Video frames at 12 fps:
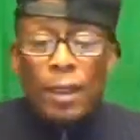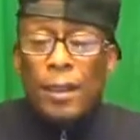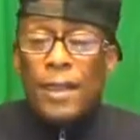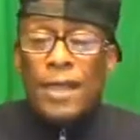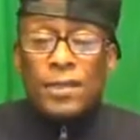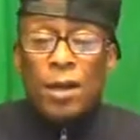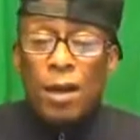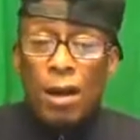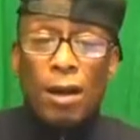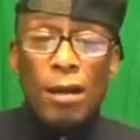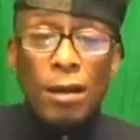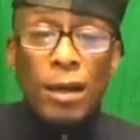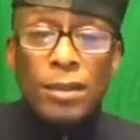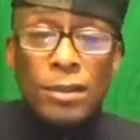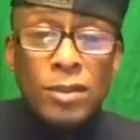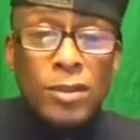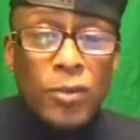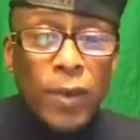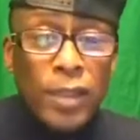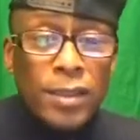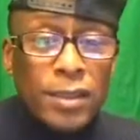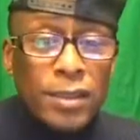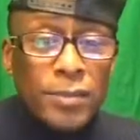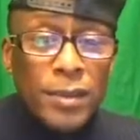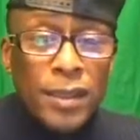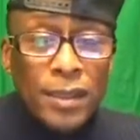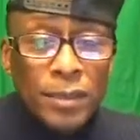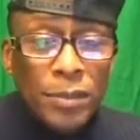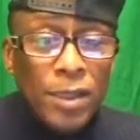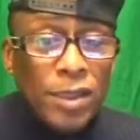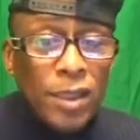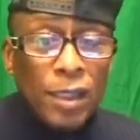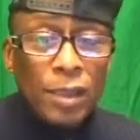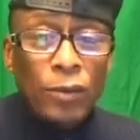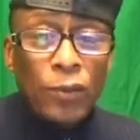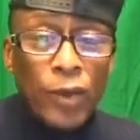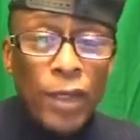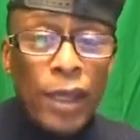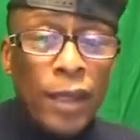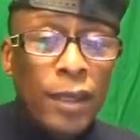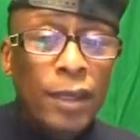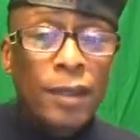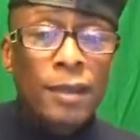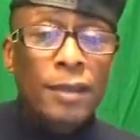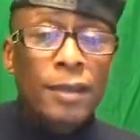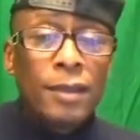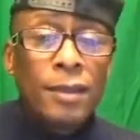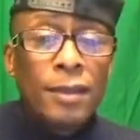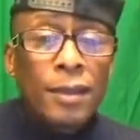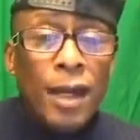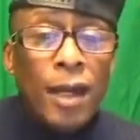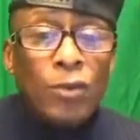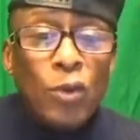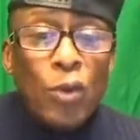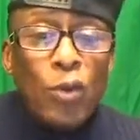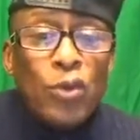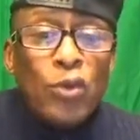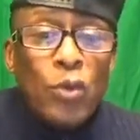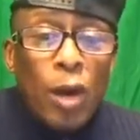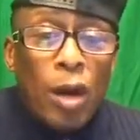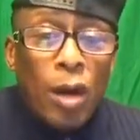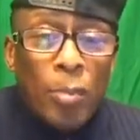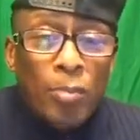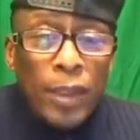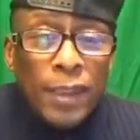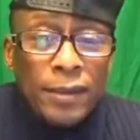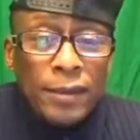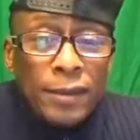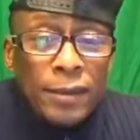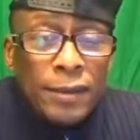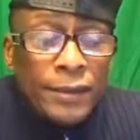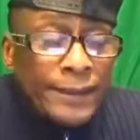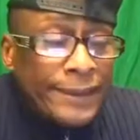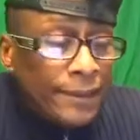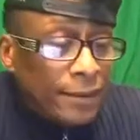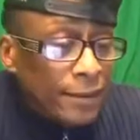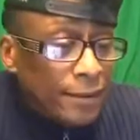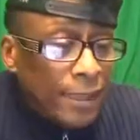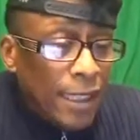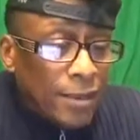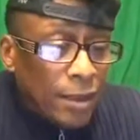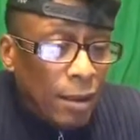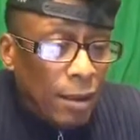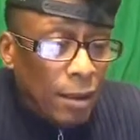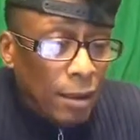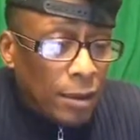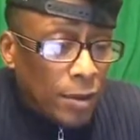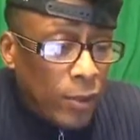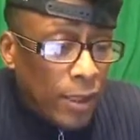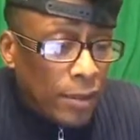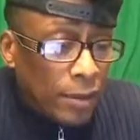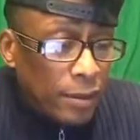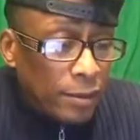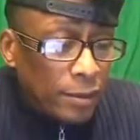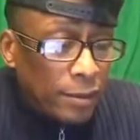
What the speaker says: that's a hard question, man. Michelle Renee, I don't know who you are, but that's a hard question.